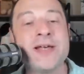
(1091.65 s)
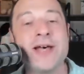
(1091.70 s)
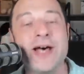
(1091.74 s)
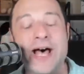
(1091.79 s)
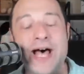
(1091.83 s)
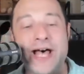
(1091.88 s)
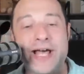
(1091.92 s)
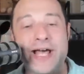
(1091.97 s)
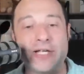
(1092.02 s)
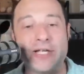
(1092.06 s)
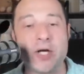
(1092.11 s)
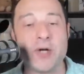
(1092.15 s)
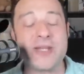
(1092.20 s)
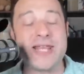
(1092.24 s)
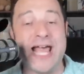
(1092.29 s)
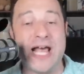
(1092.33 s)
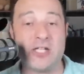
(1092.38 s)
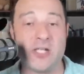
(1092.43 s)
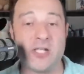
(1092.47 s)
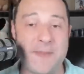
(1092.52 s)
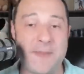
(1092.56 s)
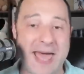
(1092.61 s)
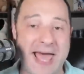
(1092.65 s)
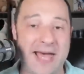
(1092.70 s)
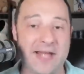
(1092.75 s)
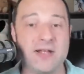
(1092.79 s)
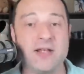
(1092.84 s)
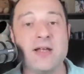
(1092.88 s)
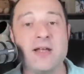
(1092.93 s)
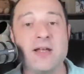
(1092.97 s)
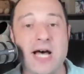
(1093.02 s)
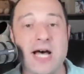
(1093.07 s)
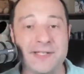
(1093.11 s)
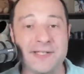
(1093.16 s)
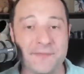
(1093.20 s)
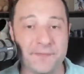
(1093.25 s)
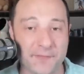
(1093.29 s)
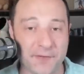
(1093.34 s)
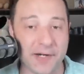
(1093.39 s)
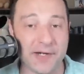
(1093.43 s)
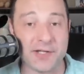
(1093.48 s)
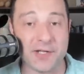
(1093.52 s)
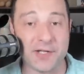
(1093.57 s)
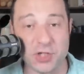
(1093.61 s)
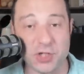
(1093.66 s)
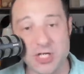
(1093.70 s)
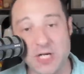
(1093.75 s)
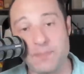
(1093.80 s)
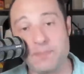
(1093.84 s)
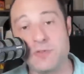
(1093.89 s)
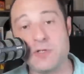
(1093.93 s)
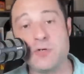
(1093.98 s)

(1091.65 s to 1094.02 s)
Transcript: Uh, go to the helipad on the front of the ship.